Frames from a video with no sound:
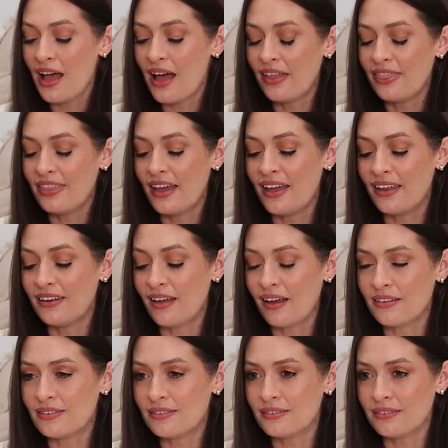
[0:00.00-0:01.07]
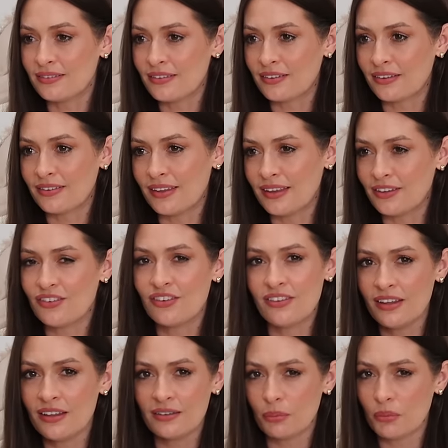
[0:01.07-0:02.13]
And then, I was
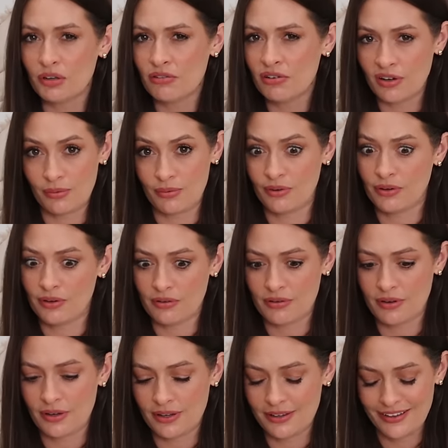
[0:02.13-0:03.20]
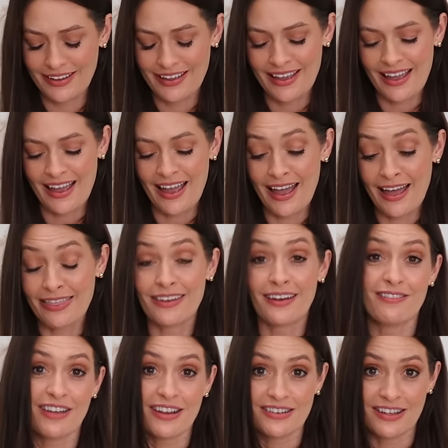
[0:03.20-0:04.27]
thinking, I'm going to cry, I'm not going to cry. And then
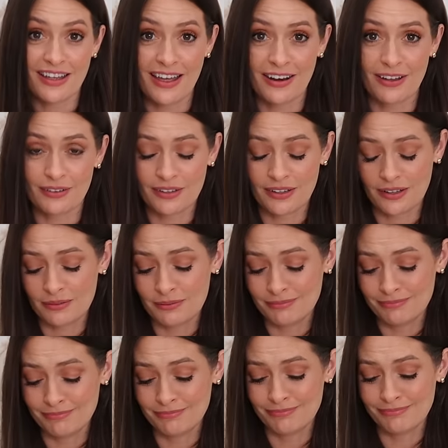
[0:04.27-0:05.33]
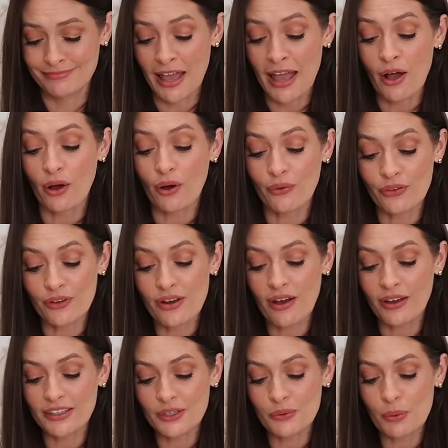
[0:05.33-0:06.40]
I read it, and I was like, on the
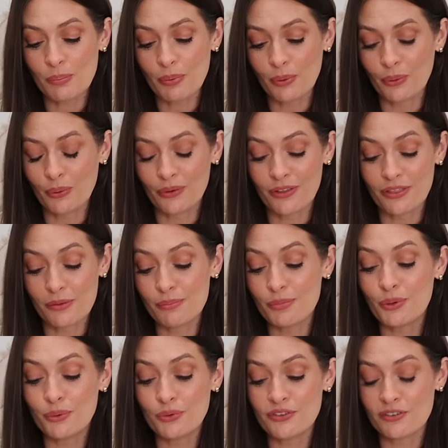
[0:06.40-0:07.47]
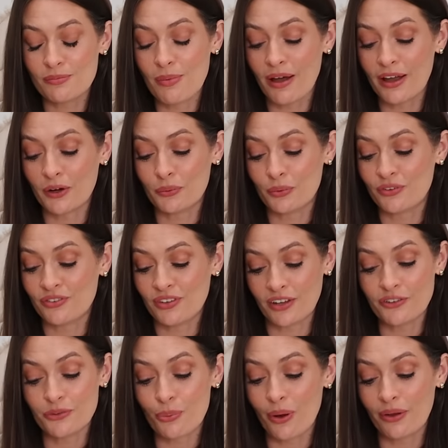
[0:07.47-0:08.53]
night you were born, the moon smiled with
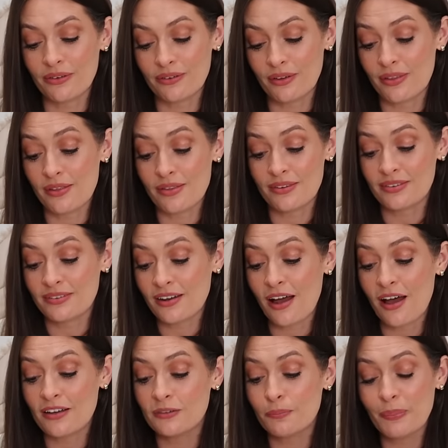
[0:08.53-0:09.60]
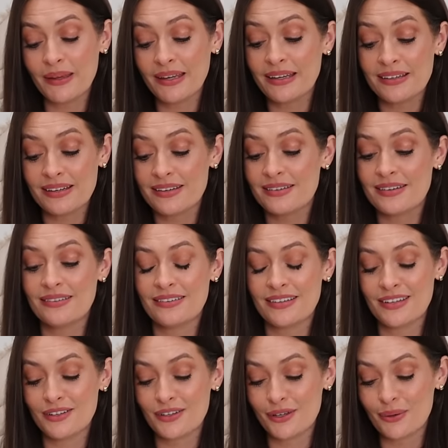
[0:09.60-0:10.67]
such wonder that the stars peeked in to
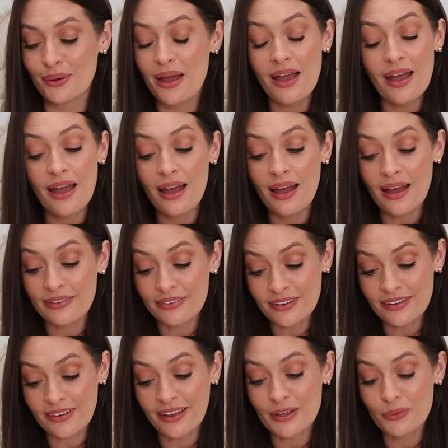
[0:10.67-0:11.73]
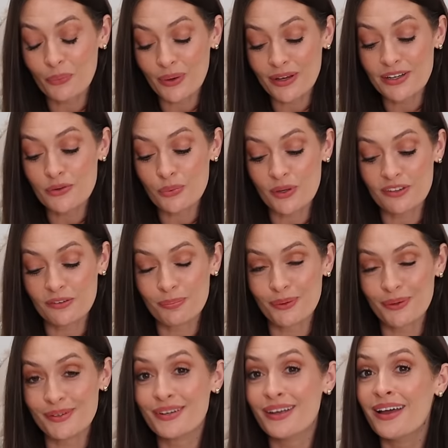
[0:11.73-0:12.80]
see you, and the night wind
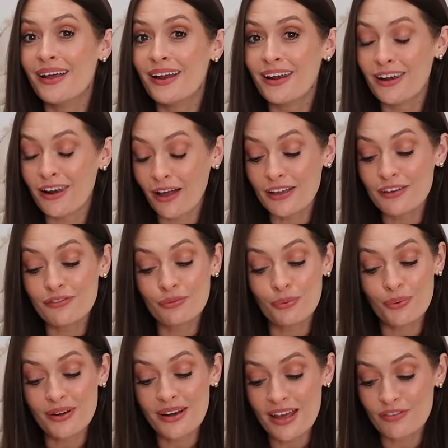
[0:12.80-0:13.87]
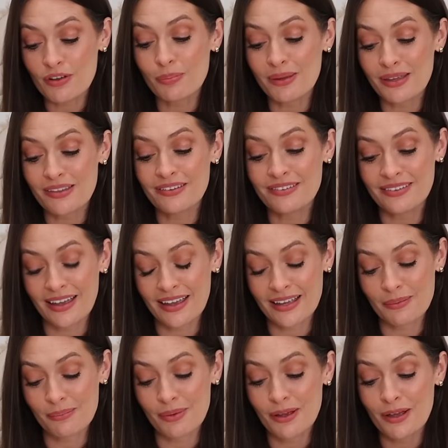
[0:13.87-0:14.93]
whispered, life will never be the
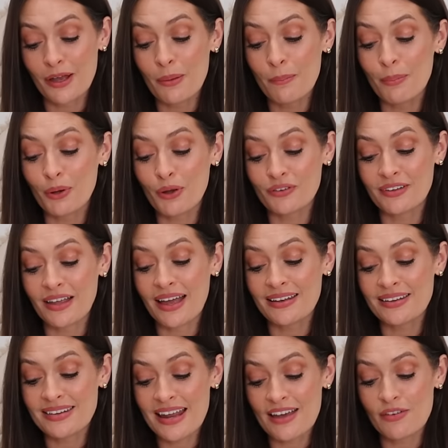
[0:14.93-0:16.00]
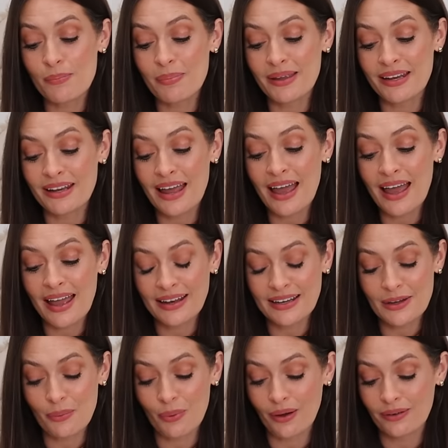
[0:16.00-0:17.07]
same, because there had never been
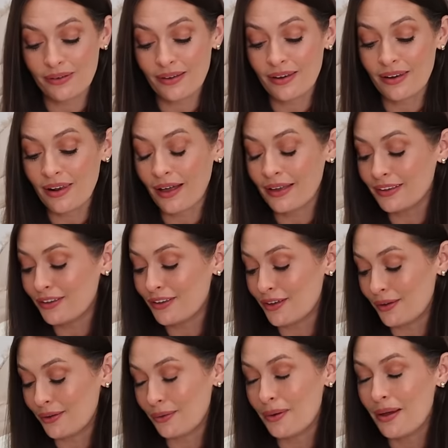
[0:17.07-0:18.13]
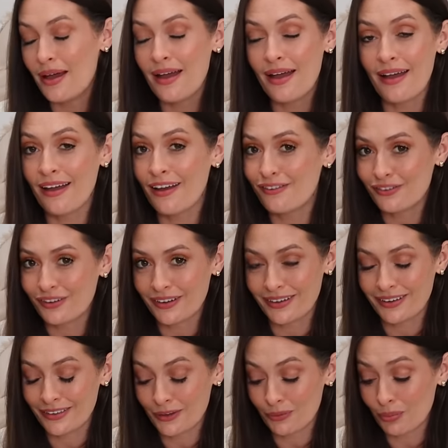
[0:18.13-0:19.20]
anyone like you ever
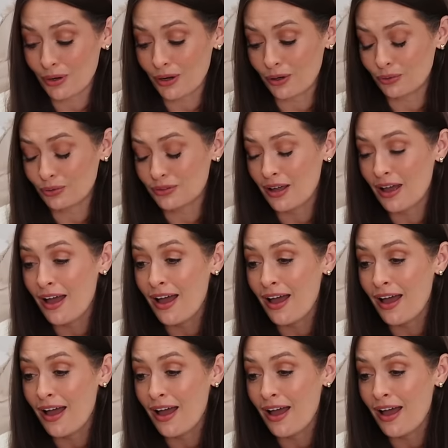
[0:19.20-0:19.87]
in the world.